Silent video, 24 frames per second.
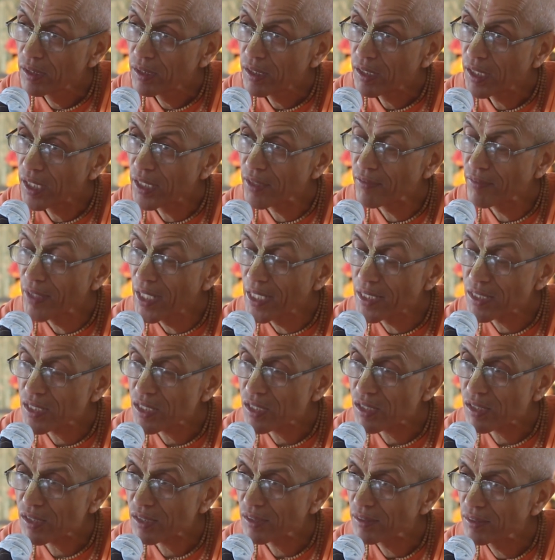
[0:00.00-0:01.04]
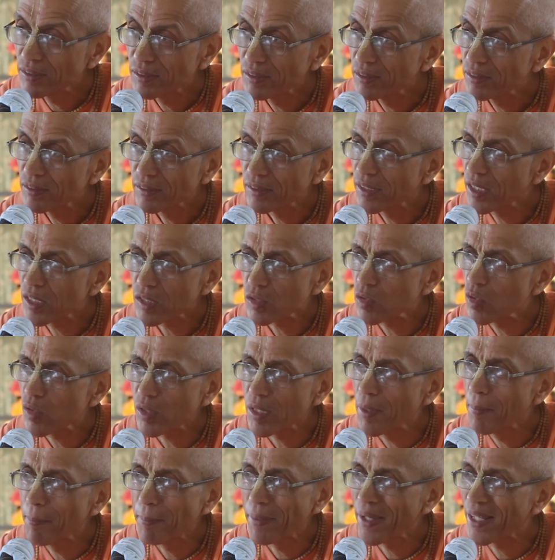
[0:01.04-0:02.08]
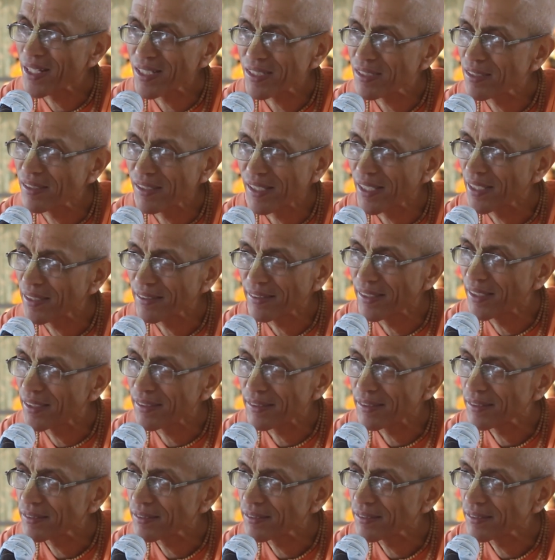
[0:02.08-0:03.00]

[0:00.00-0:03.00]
advanced. There is no comparison like that.